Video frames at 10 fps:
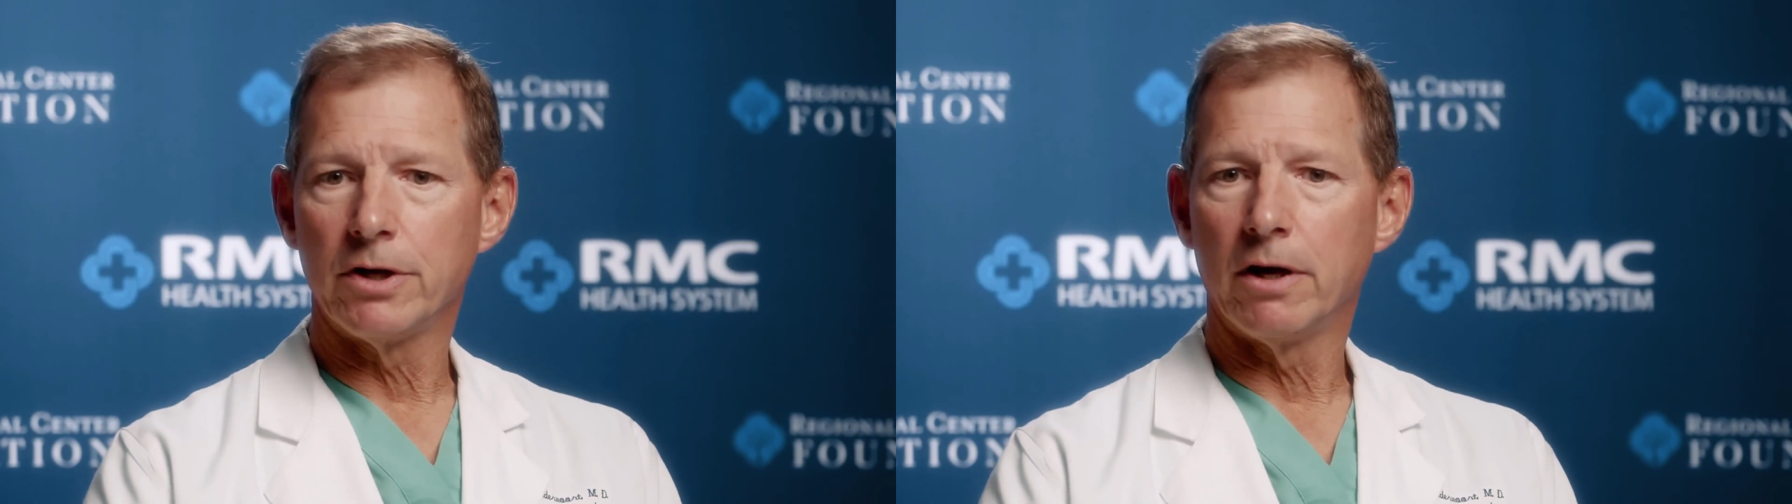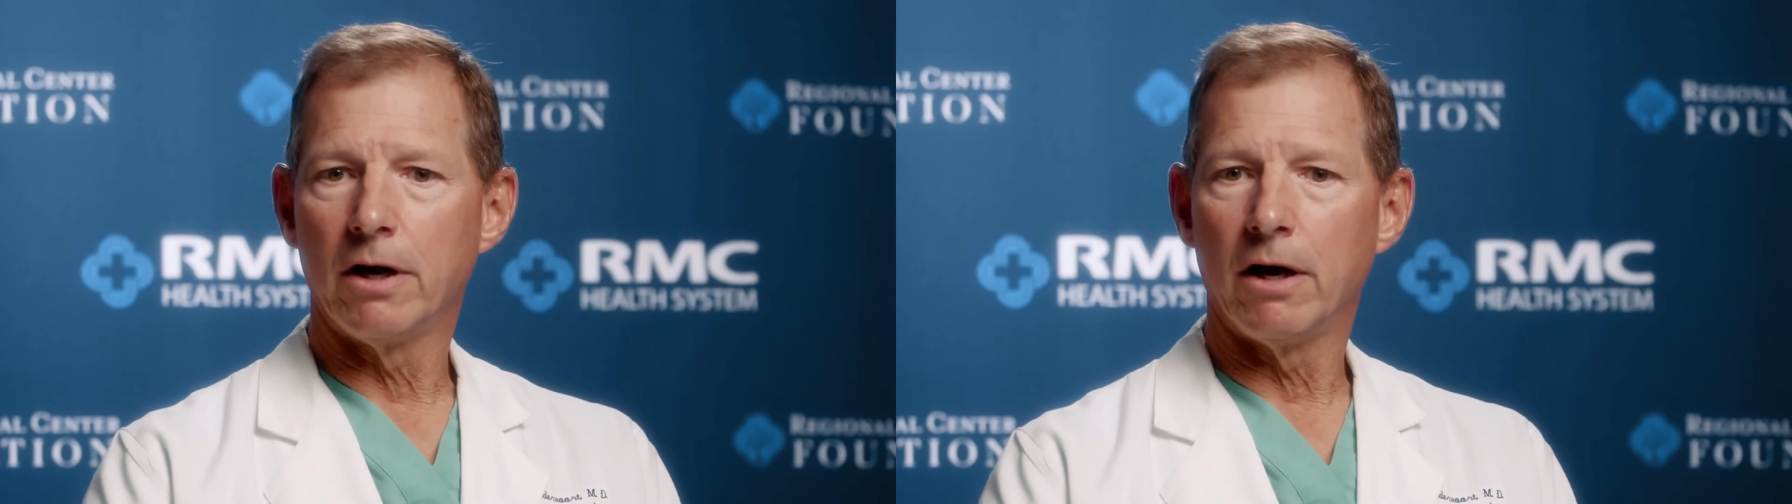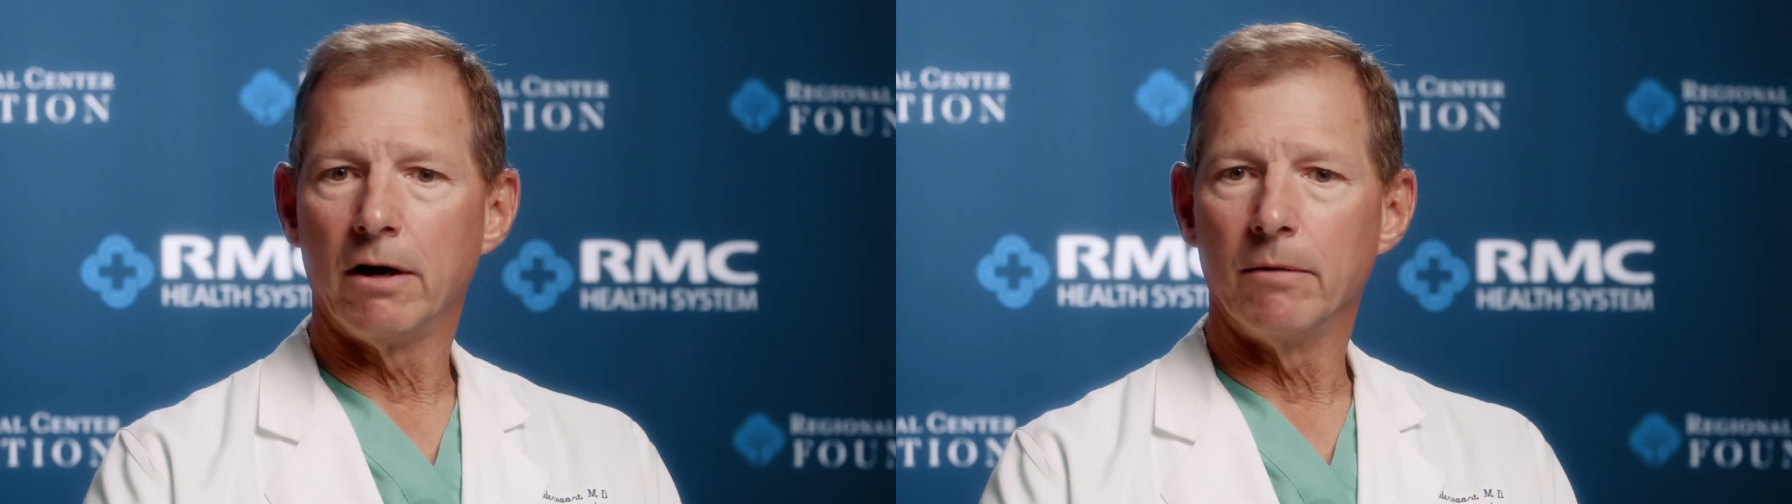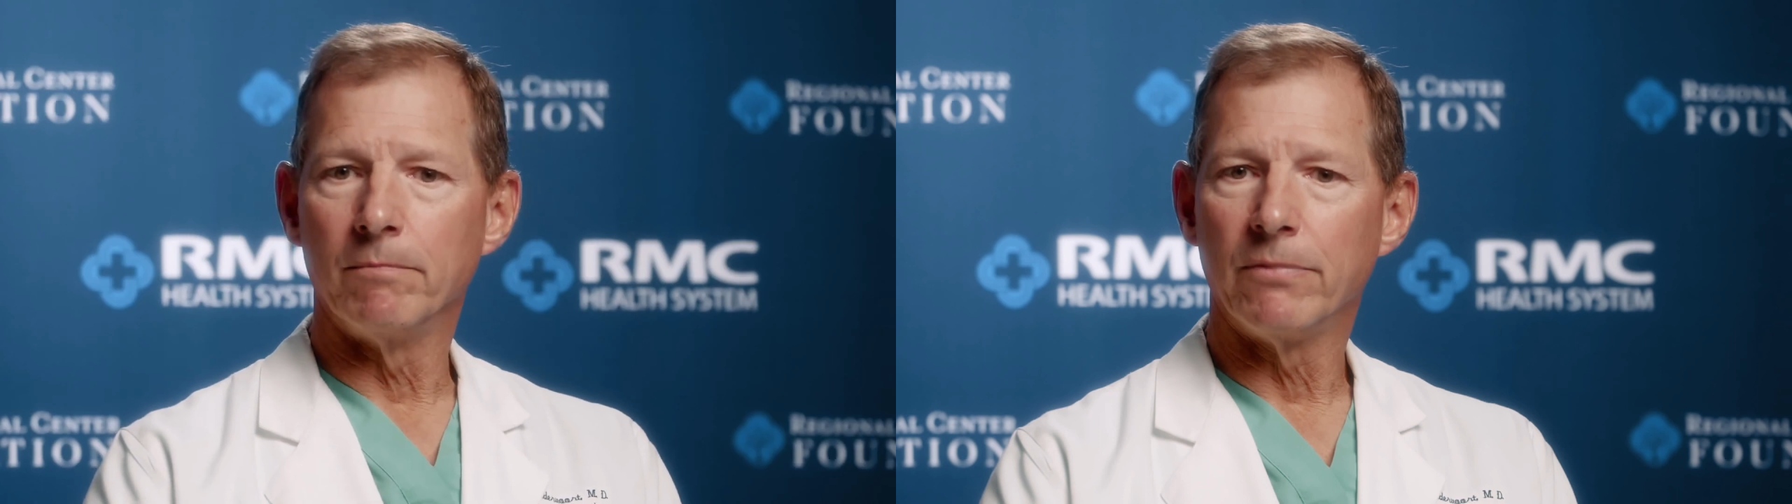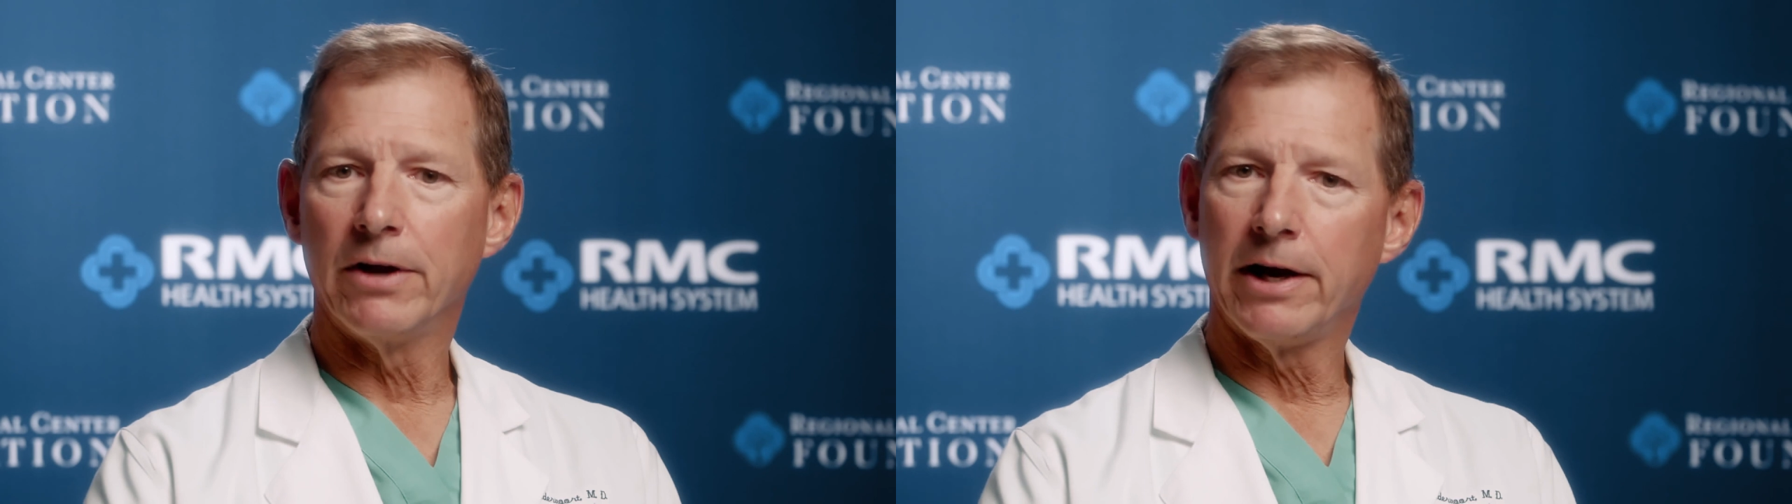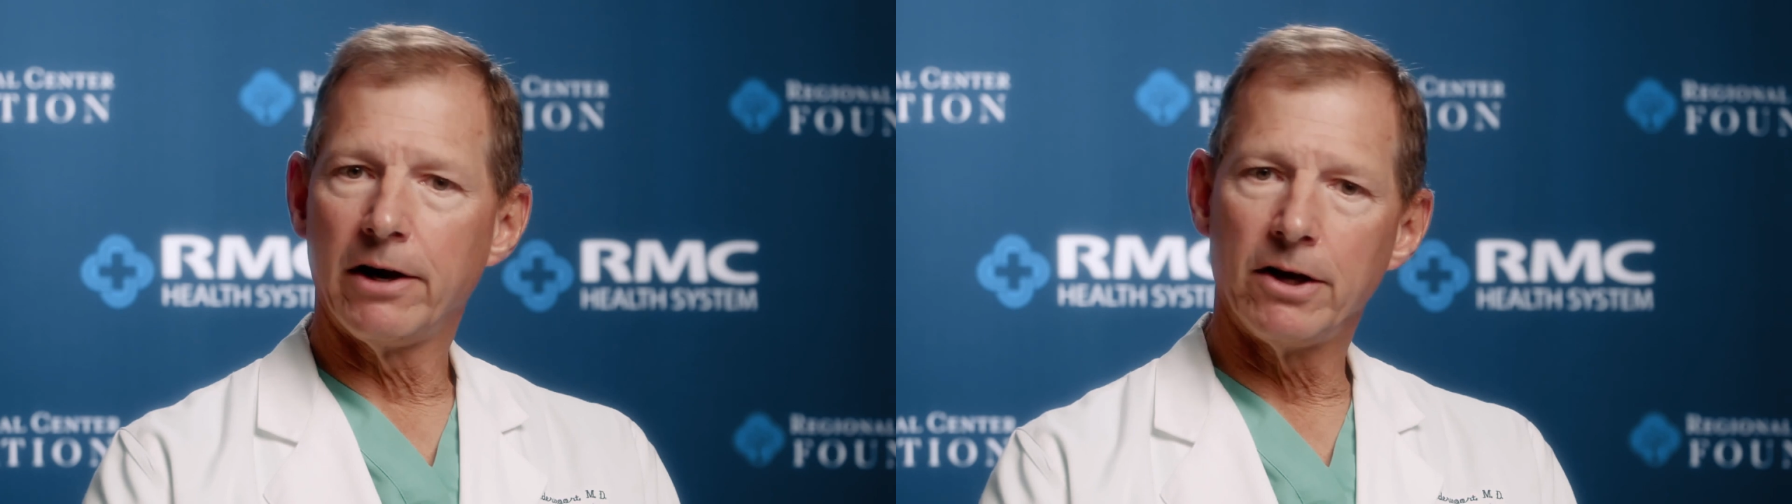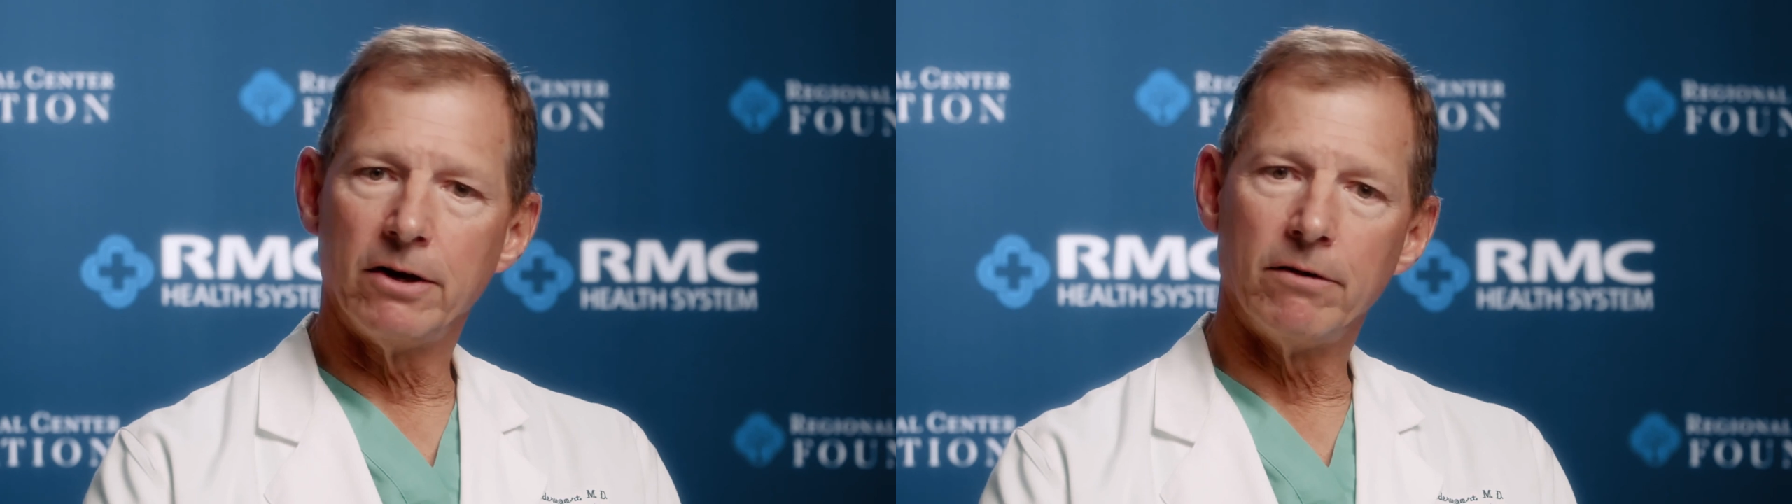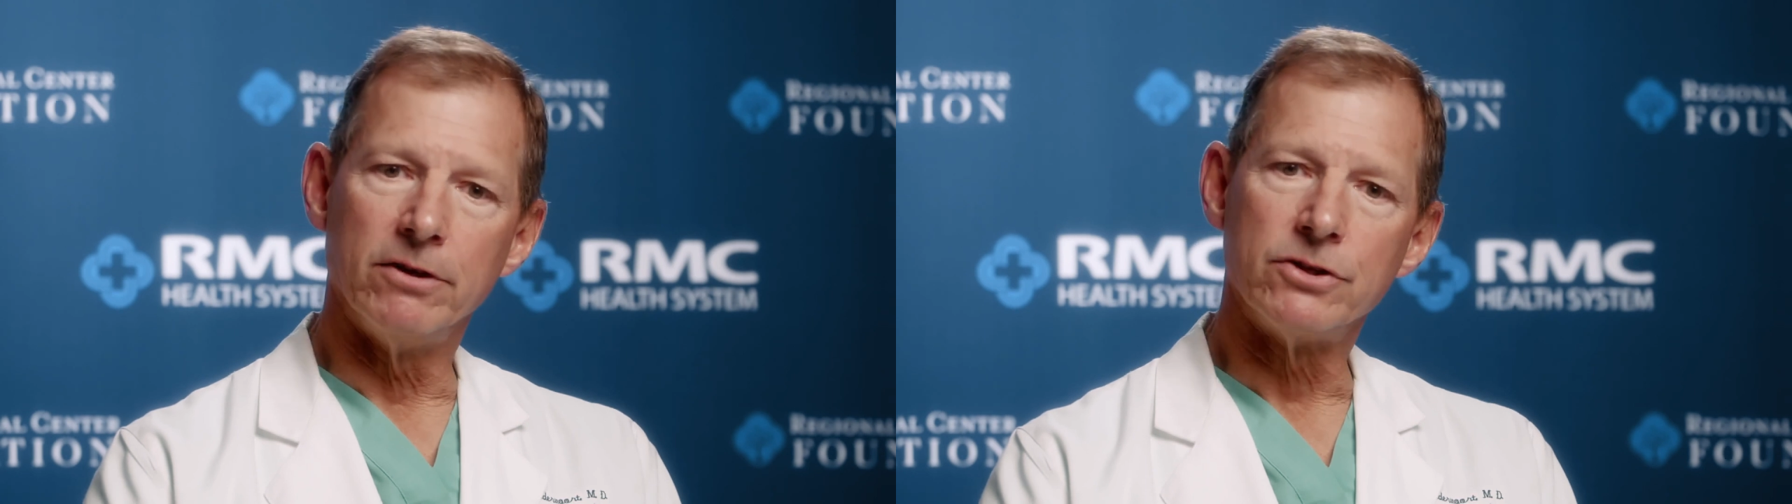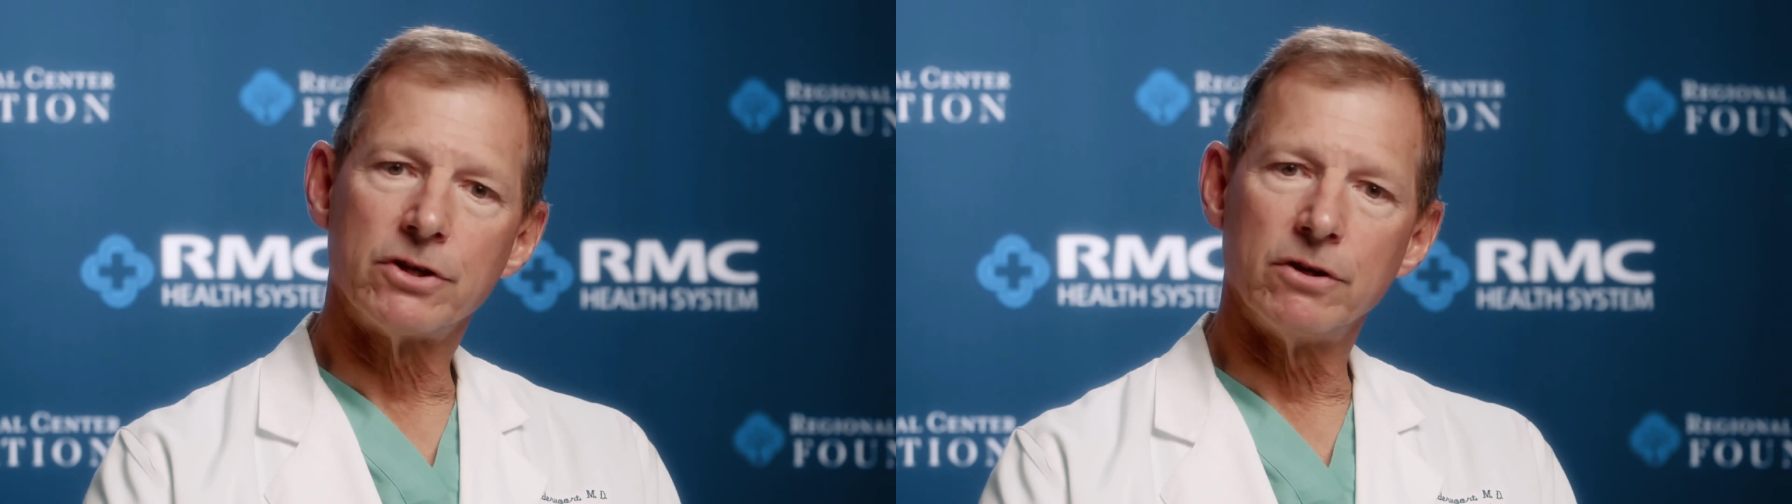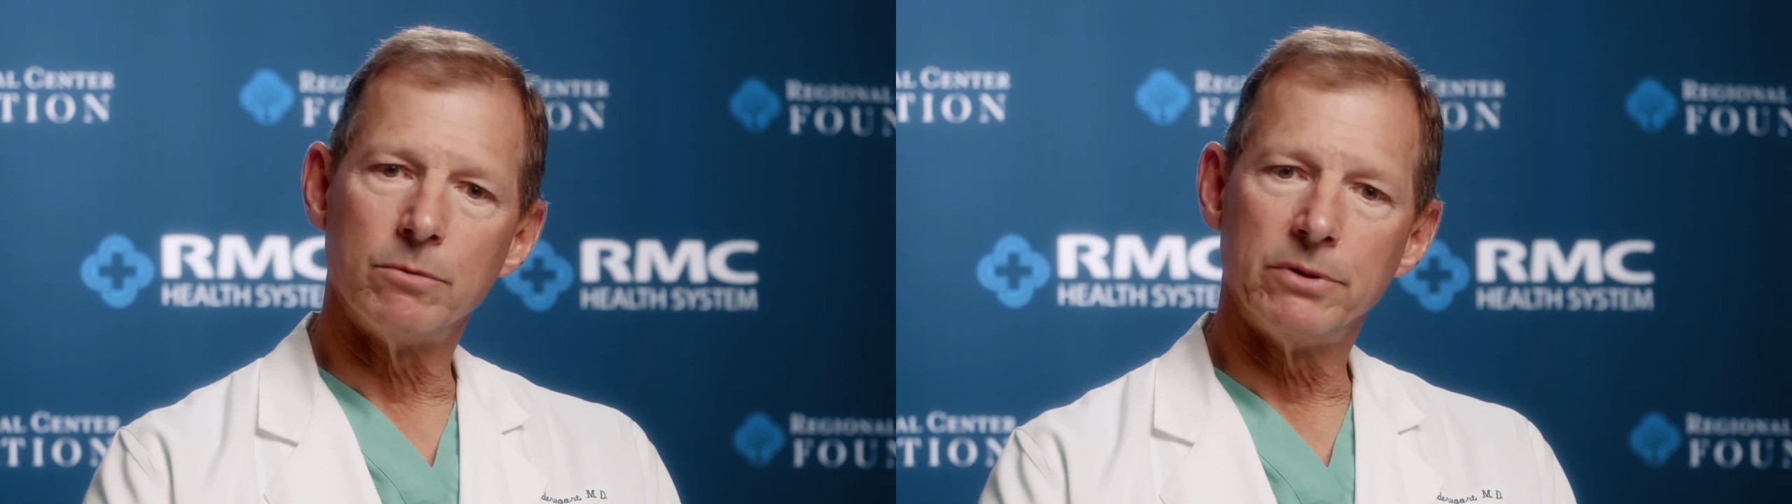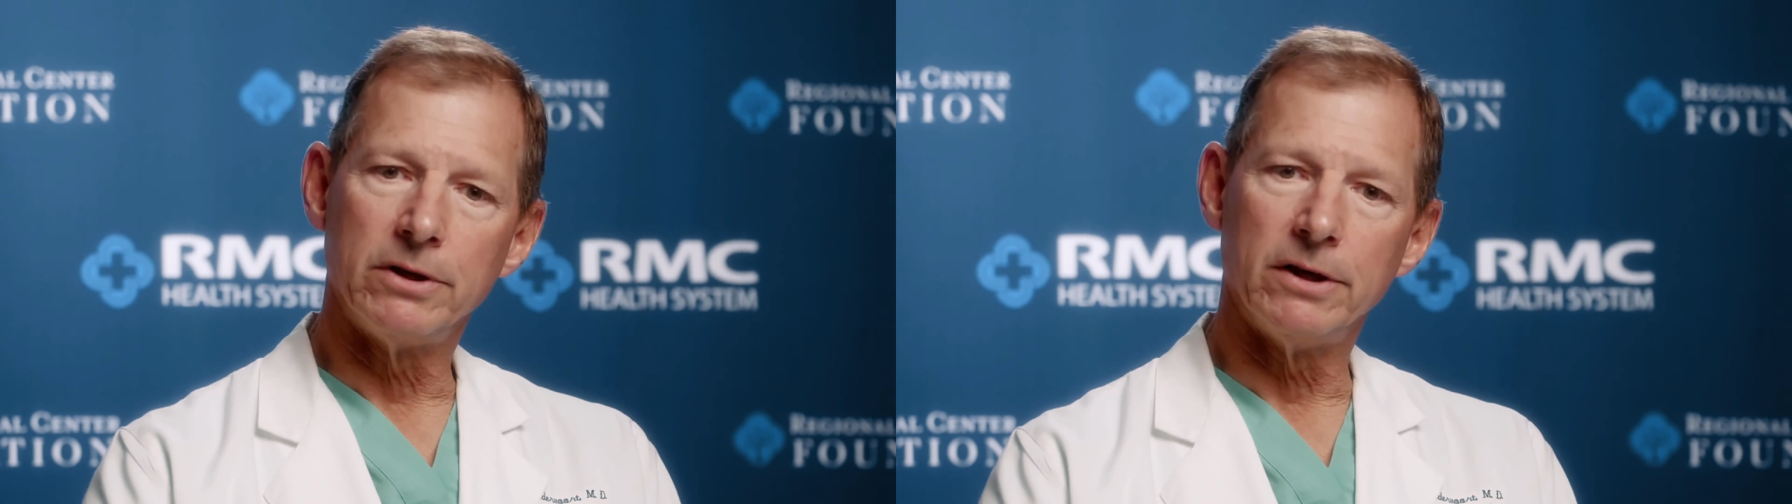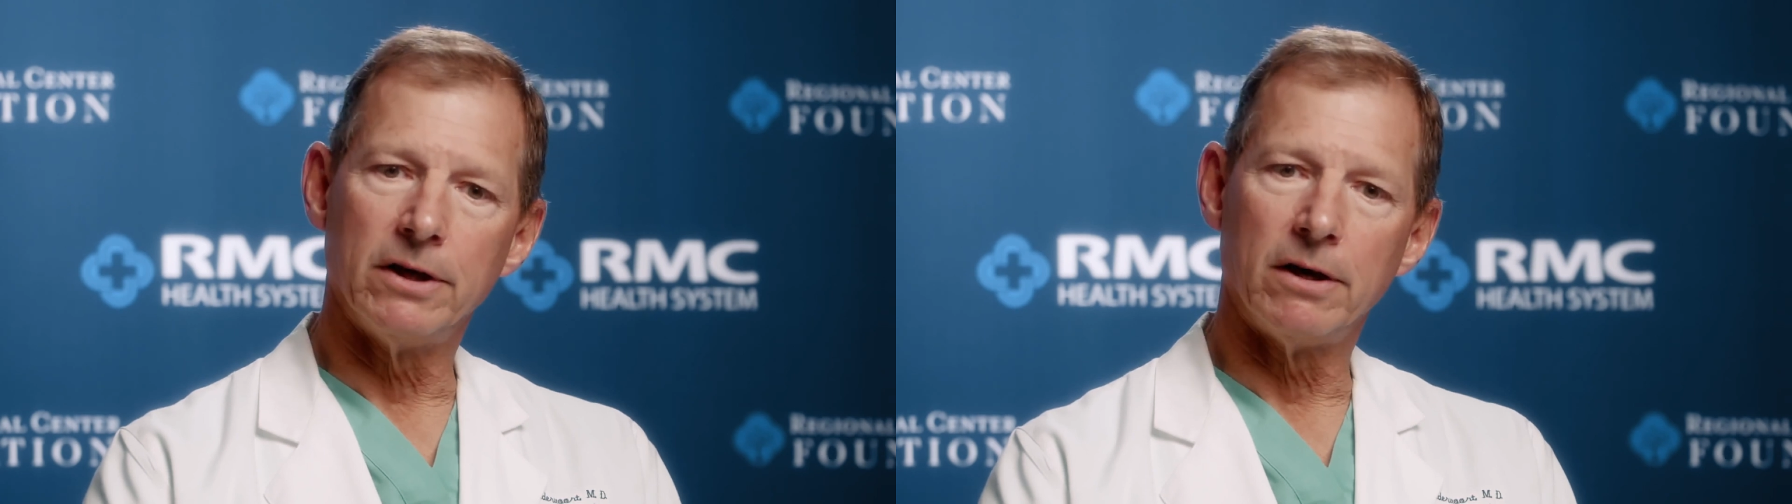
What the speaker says: the area that's going to be